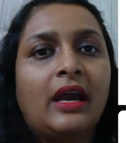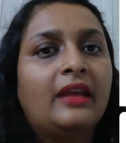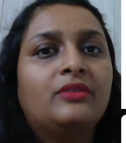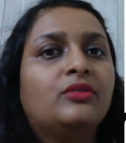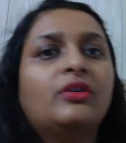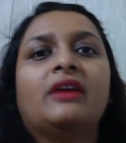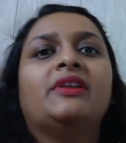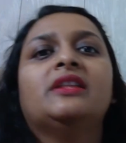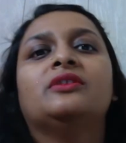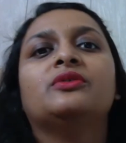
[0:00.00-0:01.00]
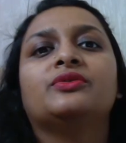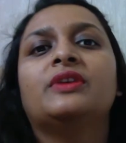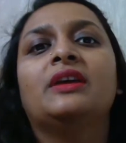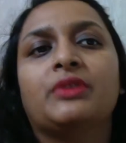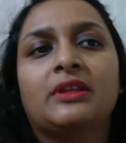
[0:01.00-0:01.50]
I do not have anything to
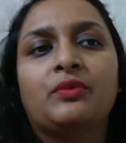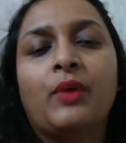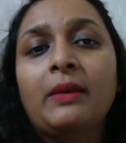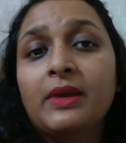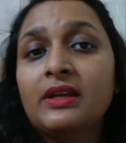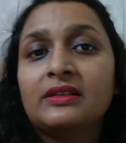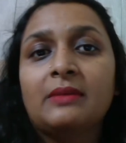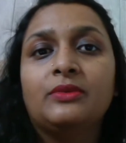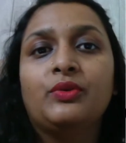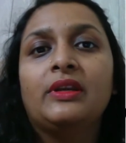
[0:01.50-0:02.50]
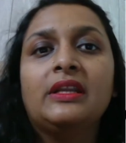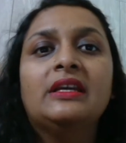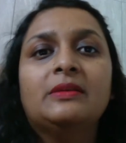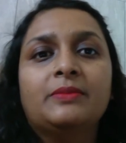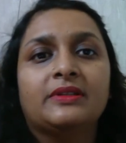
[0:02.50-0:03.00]
say with it. Why? Because I'm doing
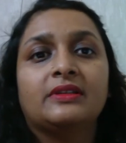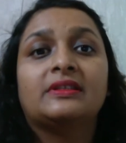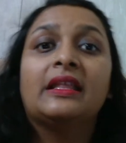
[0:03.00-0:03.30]
legal business.